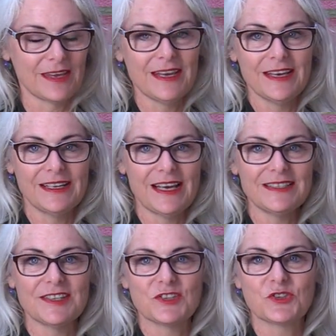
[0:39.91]
It
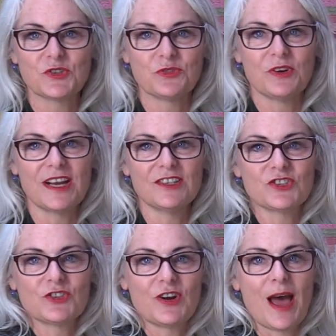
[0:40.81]
has these great
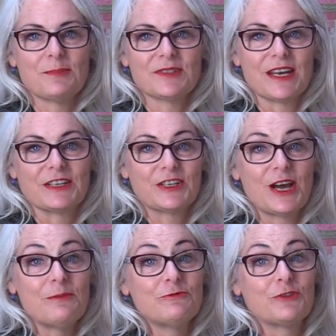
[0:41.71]
straps that
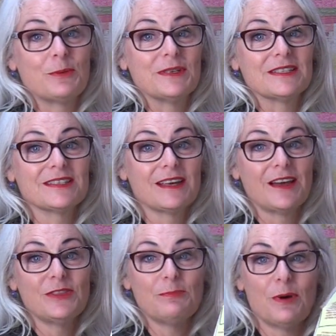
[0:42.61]
come from
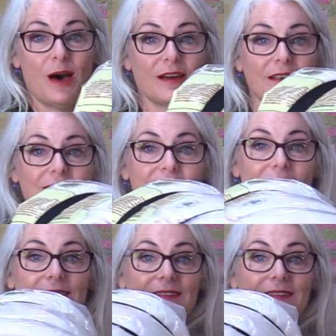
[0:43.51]
inside the pockets